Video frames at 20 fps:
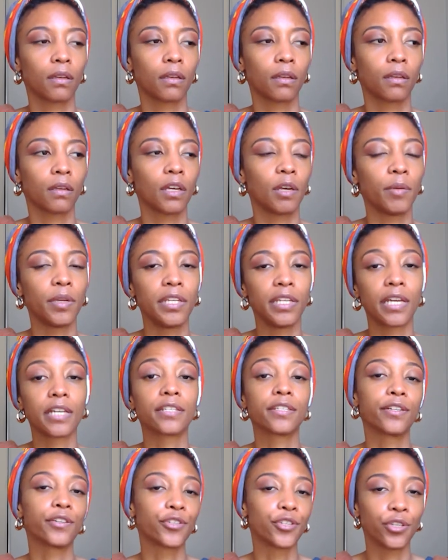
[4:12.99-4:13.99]
I mean, yes,
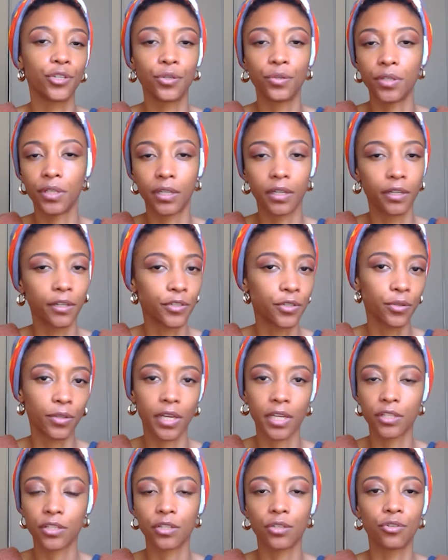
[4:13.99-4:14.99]
there's a new year, so
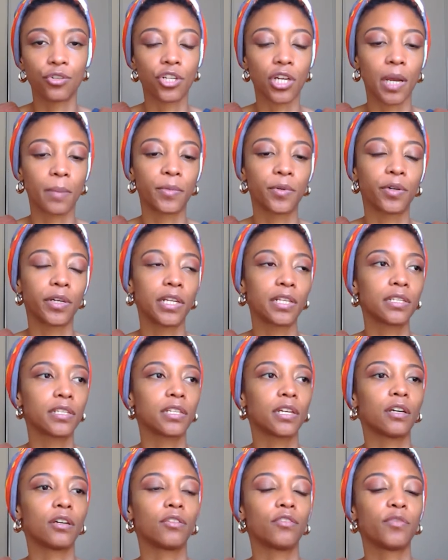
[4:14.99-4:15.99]
that's a new chapter in
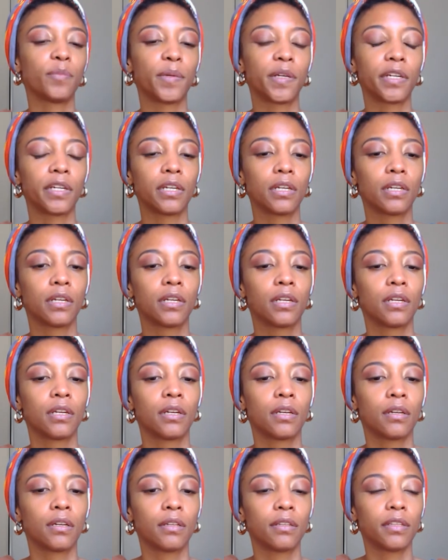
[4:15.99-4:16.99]
itself, but
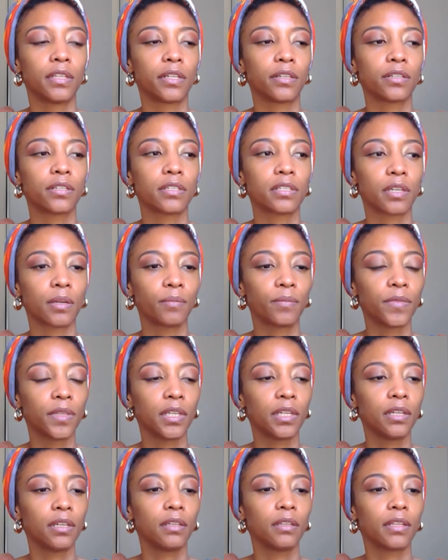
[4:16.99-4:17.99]
there's something
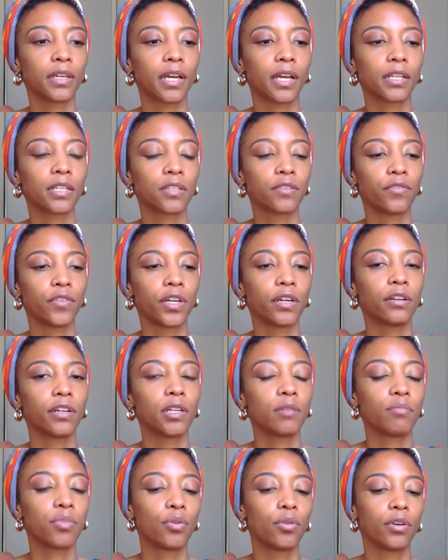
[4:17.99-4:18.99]
that's very
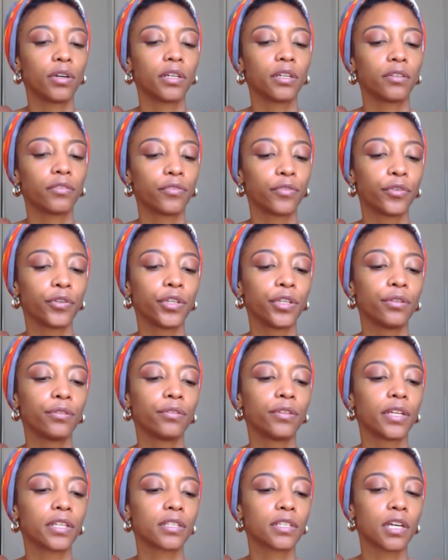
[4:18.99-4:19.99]
important for you
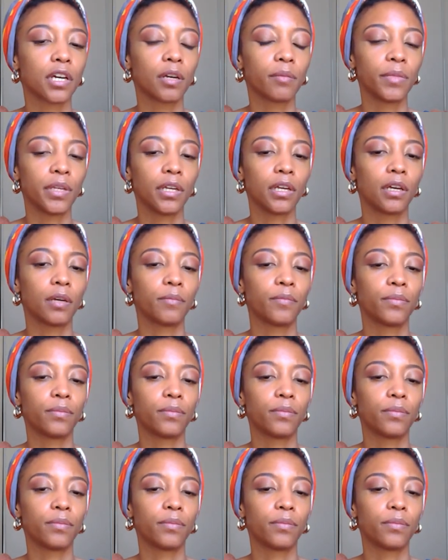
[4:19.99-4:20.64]
that's coming up.